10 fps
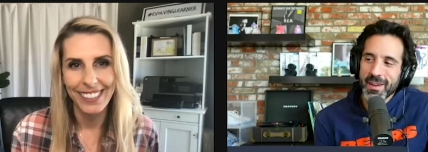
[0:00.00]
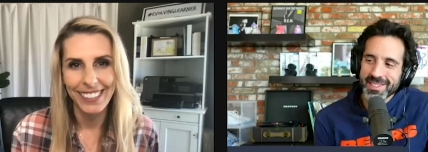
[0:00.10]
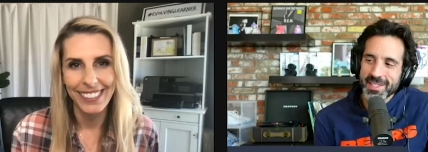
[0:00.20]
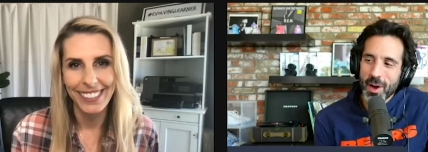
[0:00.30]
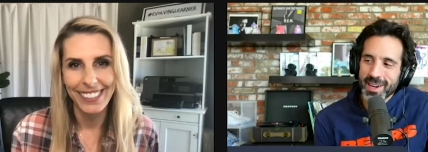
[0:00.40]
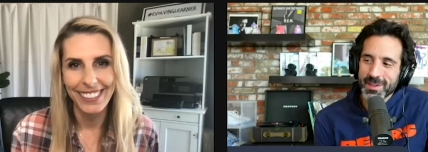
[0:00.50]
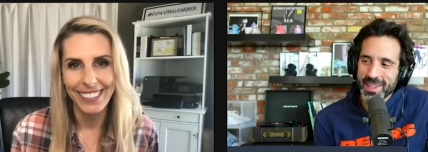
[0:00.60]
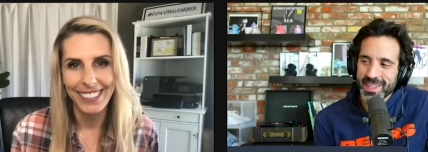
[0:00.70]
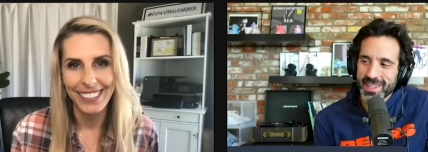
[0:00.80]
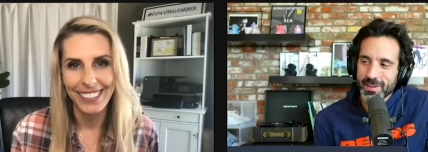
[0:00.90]
Speaker 1: talk to
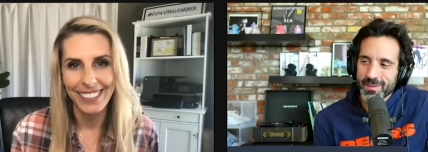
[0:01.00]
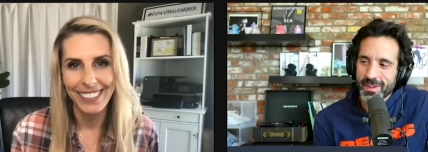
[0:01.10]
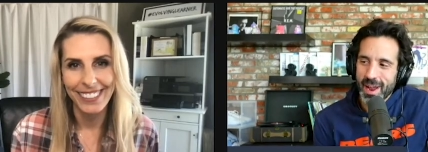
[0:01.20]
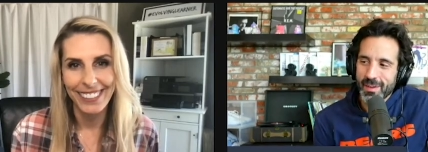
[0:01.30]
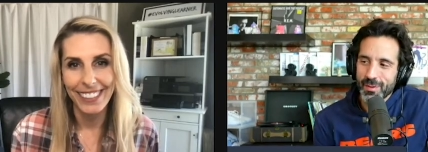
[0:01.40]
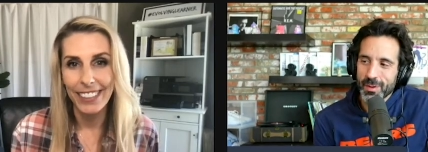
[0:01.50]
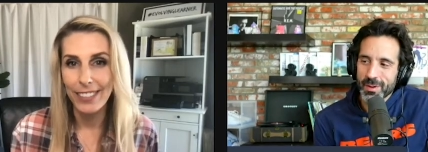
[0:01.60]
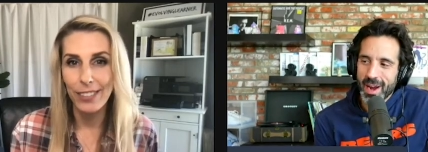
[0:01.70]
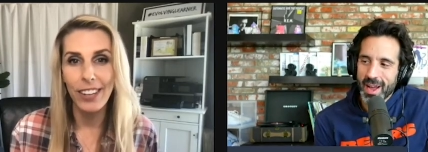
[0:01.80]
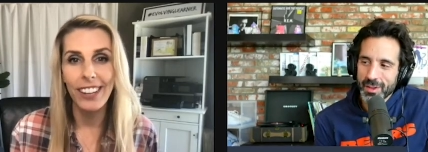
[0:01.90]
me for
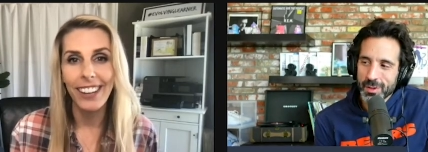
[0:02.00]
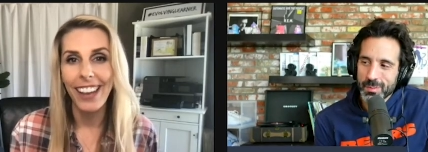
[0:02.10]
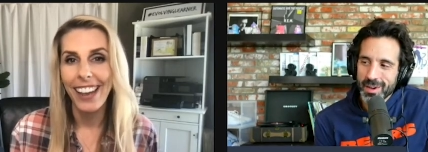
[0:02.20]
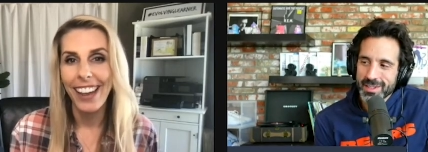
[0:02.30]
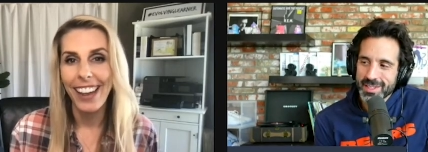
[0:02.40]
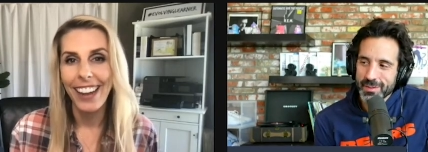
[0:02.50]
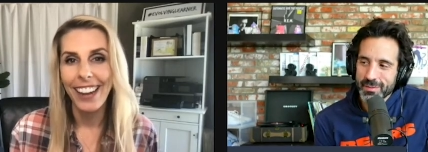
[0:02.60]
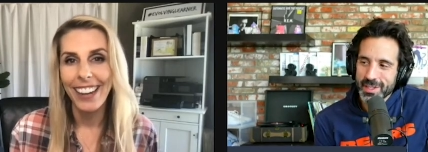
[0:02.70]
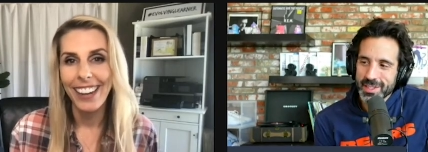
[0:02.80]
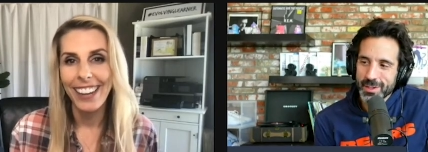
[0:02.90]
other parts of it
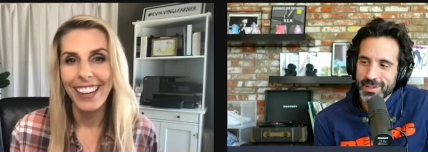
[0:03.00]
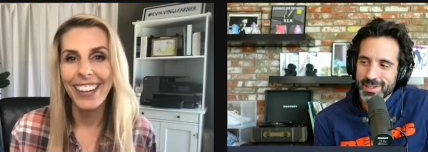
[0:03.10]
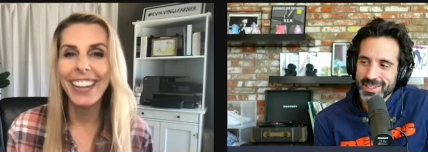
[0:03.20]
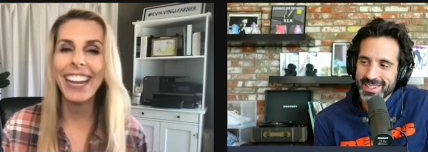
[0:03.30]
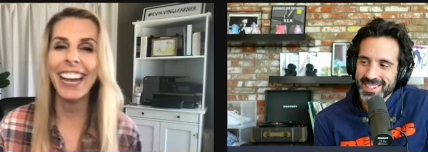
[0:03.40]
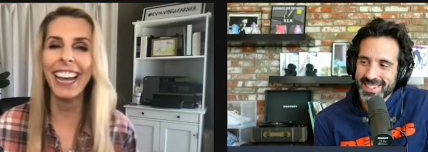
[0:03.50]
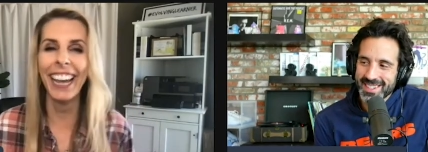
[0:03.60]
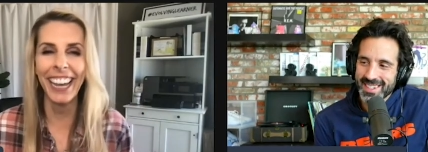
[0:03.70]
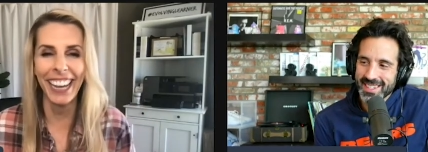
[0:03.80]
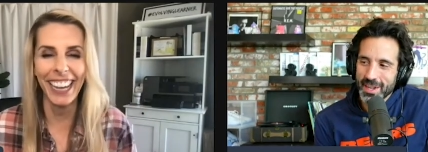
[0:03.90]
too. And
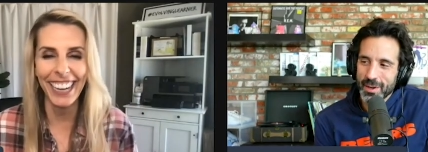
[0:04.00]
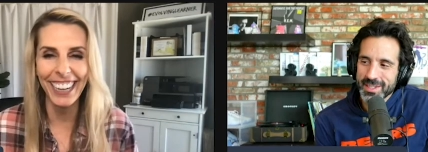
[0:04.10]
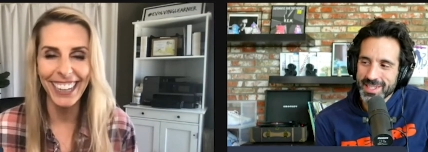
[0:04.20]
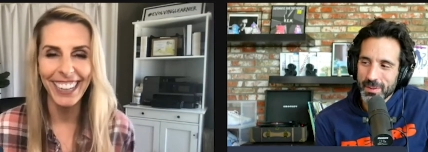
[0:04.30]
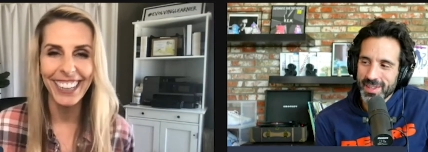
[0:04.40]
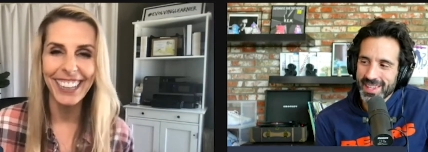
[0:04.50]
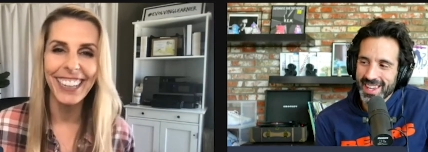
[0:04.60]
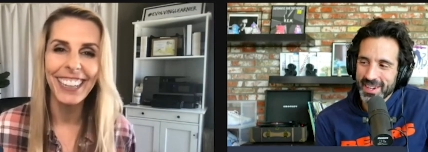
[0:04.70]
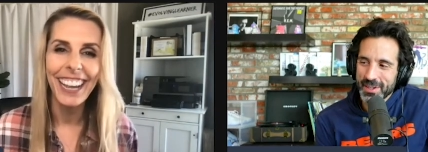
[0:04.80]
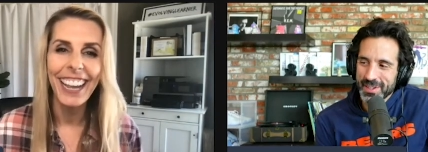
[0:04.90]
that's always something I
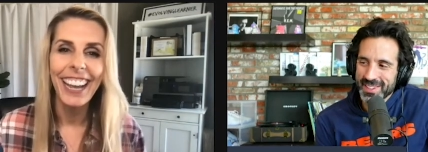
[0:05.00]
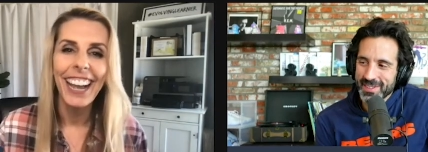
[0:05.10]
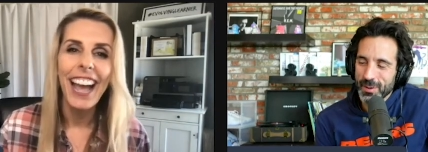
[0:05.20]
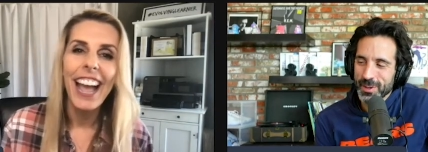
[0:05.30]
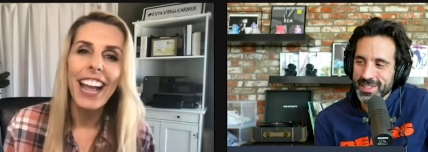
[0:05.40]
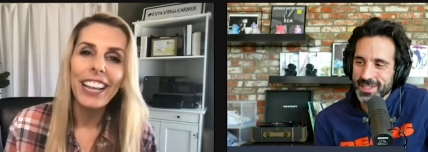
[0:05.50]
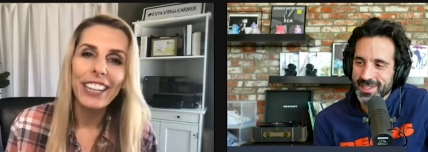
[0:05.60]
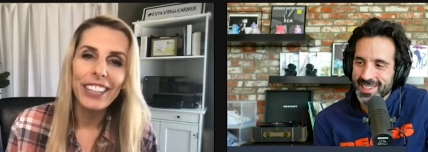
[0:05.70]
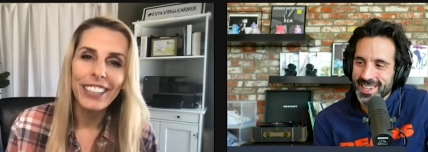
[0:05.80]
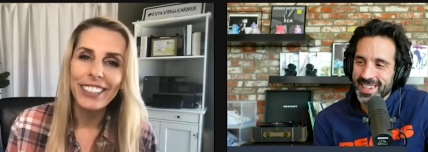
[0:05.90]
know you don't look forward to.
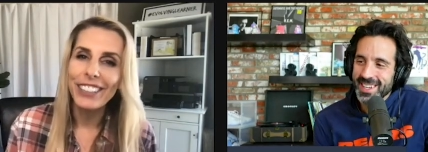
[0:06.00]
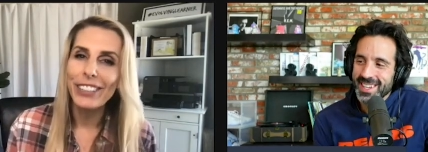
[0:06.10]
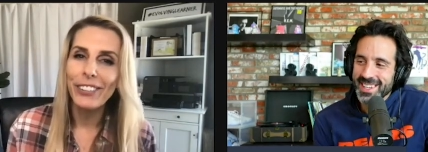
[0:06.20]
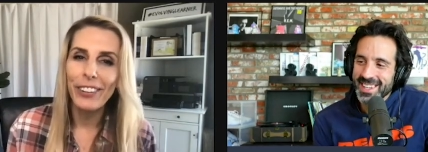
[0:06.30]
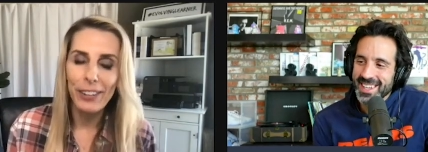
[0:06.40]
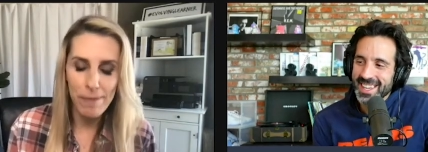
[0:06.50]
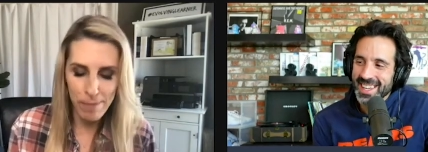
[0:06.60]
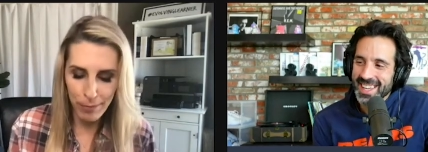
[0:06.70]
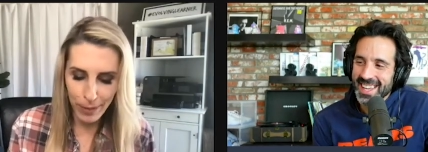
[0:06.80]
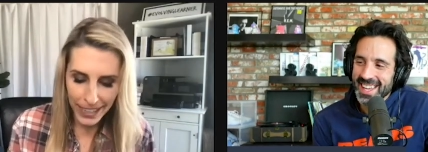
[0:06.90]
Speaker 2: You are a
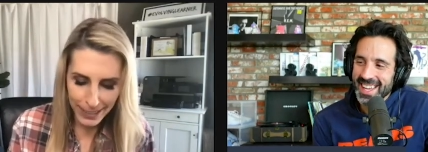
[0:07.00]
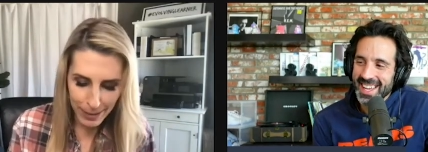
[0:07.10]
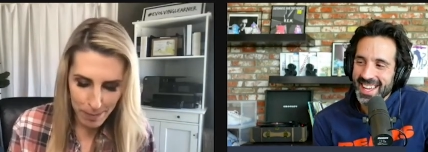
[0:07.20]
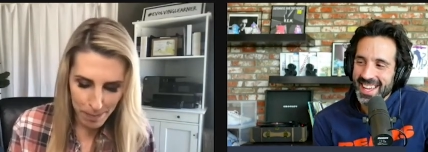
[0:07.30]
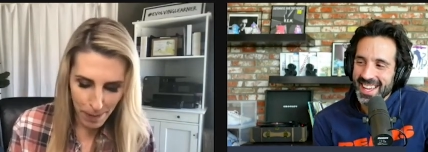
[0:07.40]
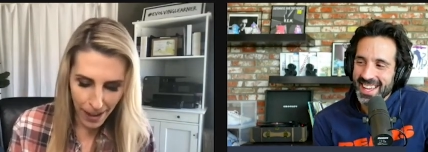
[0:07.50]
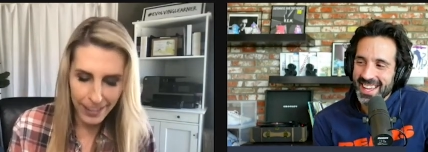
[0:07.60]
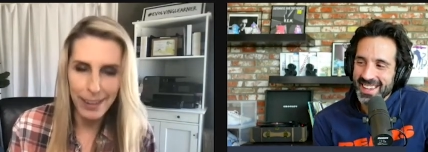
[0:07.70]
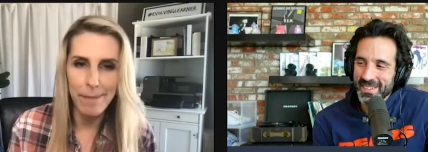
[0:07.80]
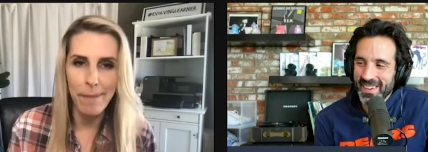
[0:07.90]
bright
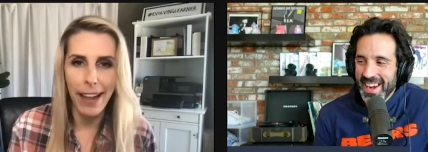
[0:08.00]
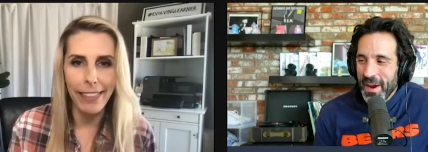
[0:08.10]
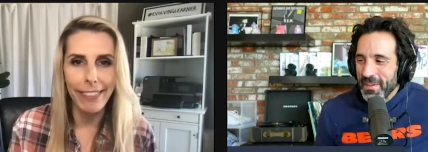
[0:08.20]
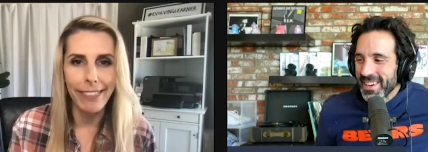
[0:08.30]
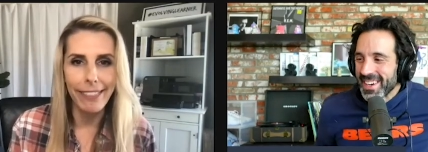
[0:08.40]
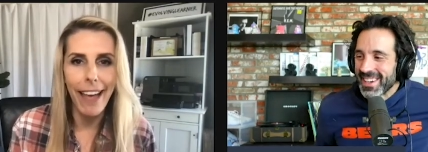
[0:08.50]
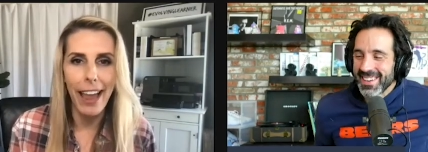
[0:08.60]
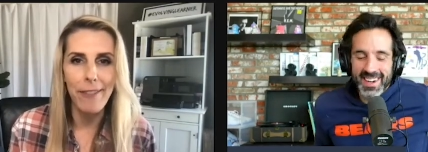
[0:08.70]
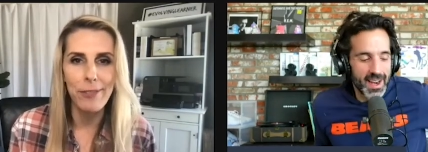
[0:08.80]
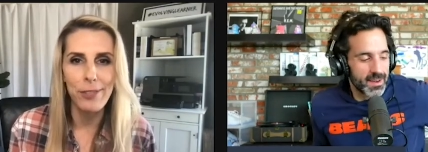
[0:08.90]
spot in whatever, my life,
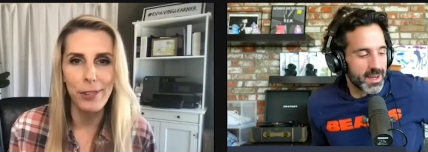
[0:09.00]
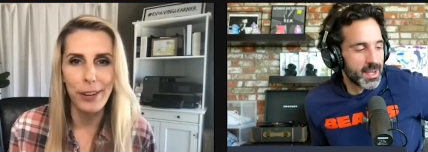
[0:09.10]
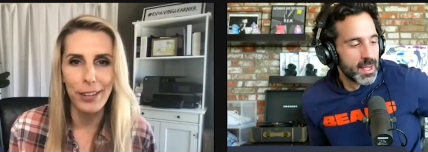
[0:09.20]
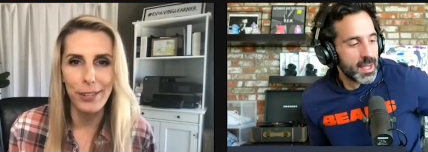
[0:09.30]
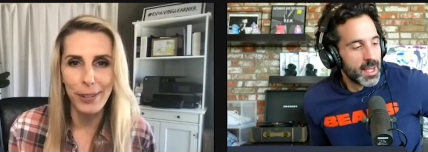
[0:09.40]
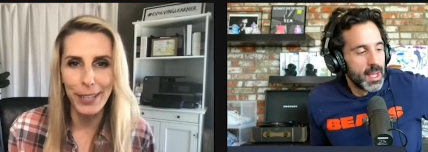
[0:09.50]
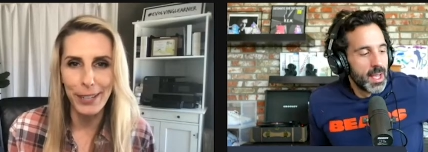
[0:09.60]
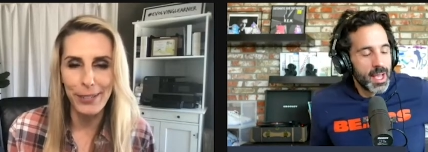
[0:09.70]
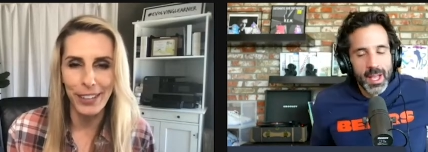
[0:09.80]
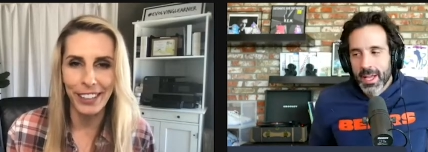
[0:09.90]
whatever. George. What are
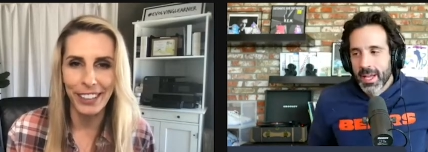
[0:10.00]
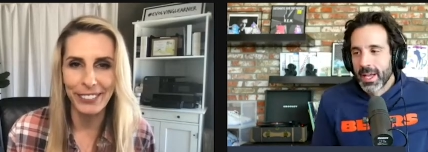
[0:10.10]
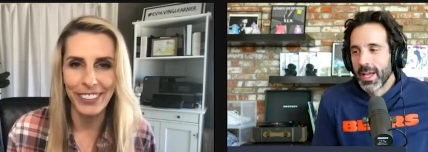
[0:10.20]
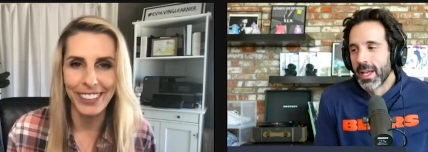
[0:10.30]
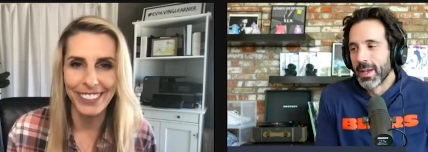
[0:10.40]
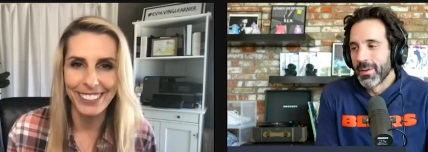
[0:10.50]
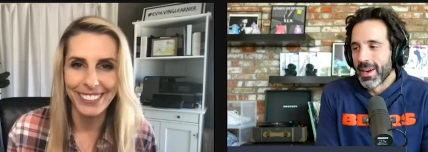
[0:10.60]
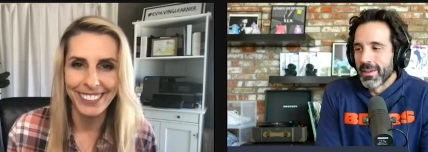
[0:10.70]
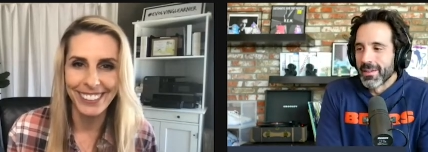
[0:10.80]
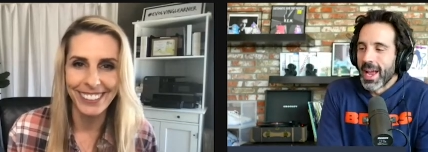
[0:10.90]
you talking about?
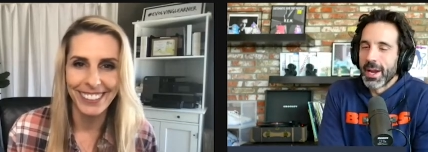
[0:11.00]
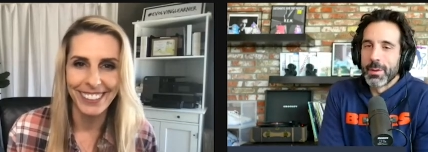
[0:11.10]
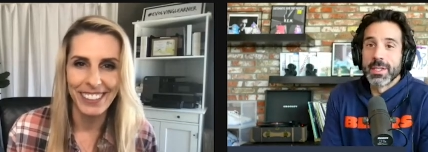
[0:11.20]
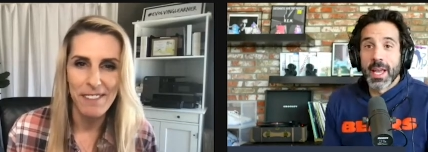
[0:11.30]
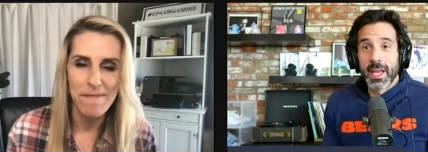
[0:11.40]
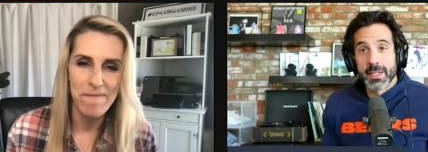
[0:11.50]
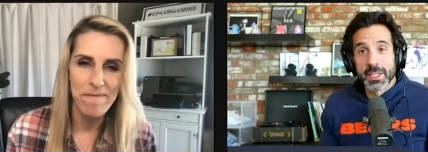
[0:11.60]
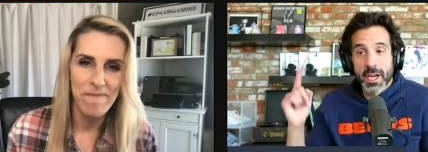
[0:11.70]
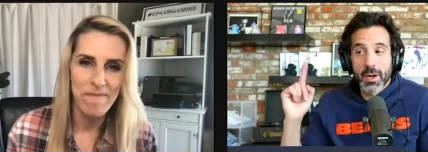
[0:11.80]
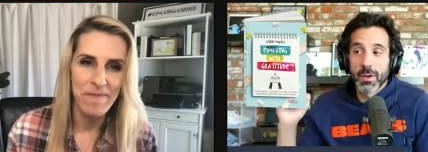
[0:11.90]
Speaker 1: Whatever. Anyways, hey, check out